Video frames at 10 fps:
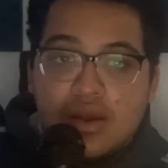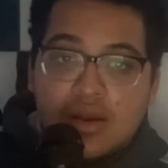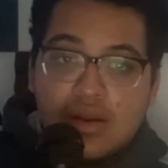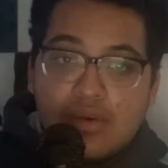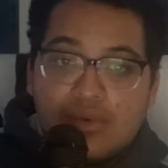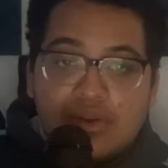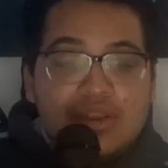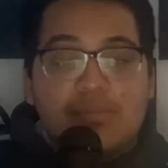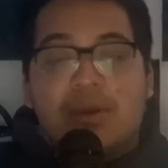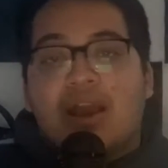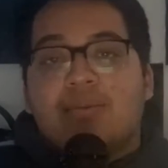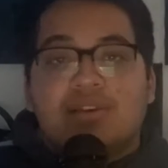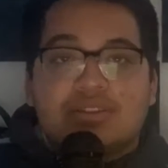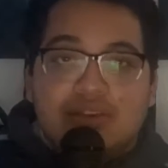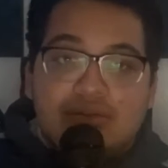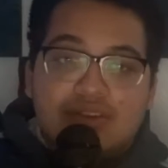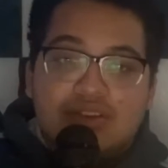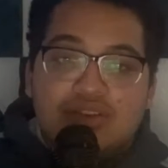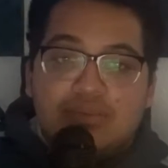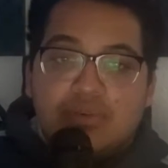really, Batman's the only
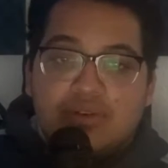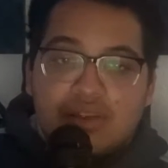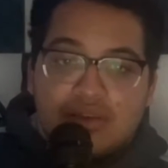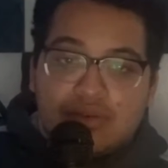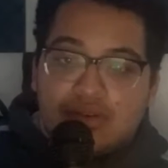superhero that you could